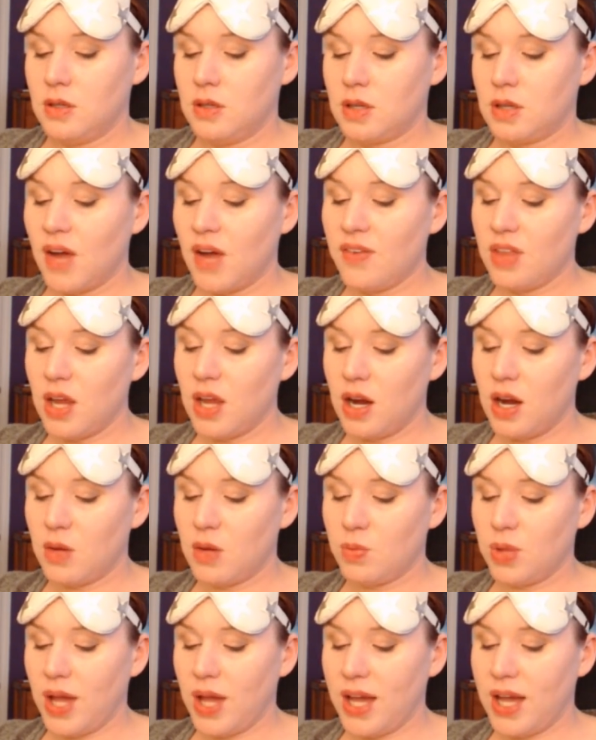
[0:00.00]
Cover the hair
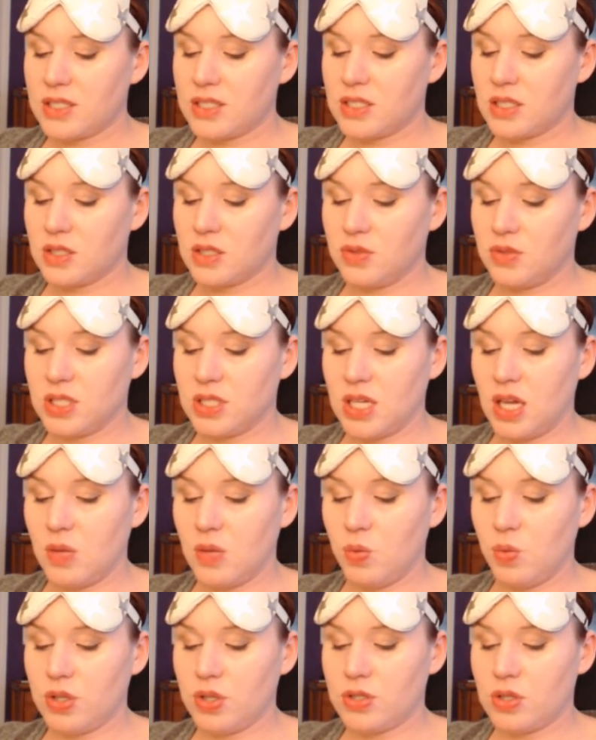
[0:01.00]
in plastic to
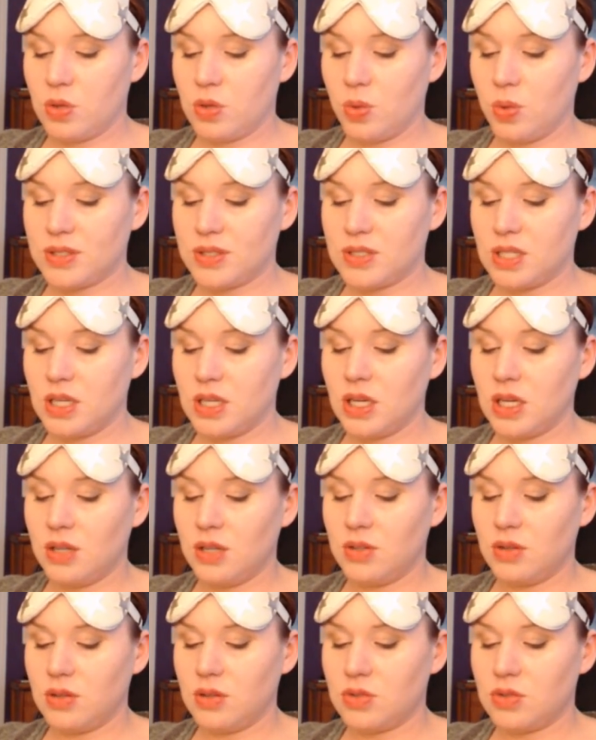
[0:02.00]
retain moisture while sitting
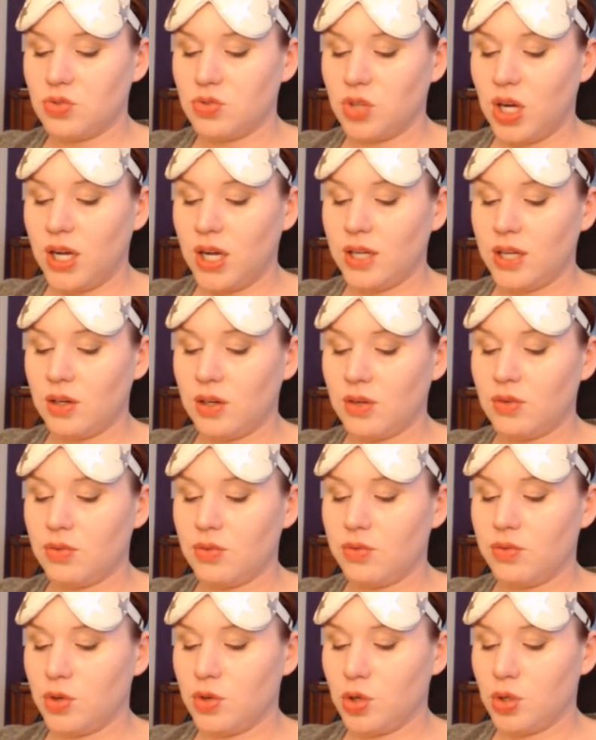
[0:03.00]
under the dryer
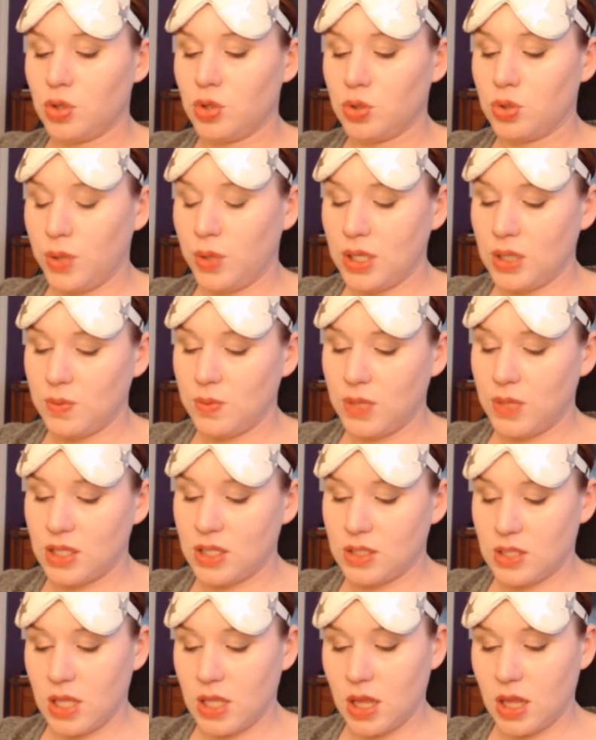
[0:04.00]
for 20
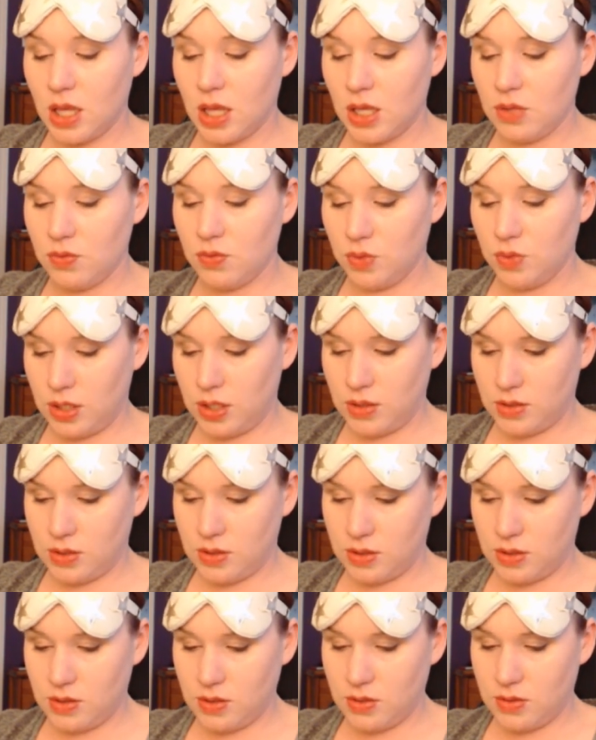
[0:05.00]
minutes, then
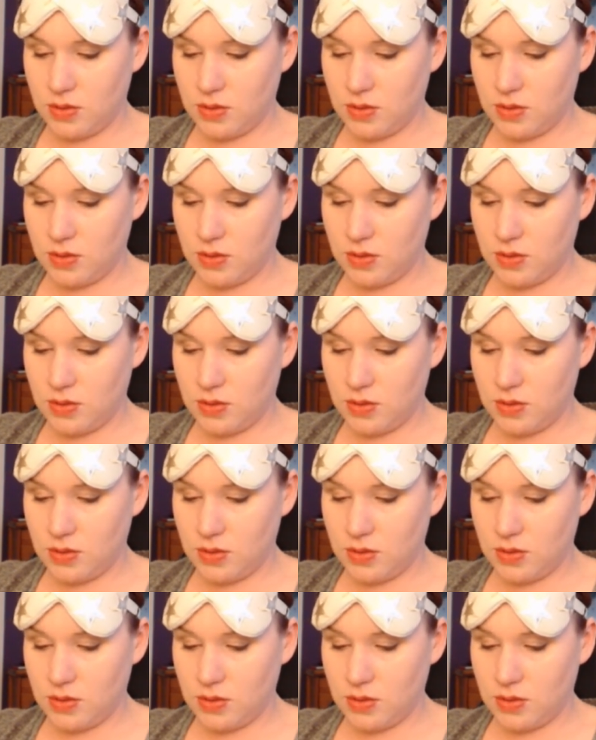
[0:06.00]
rinse.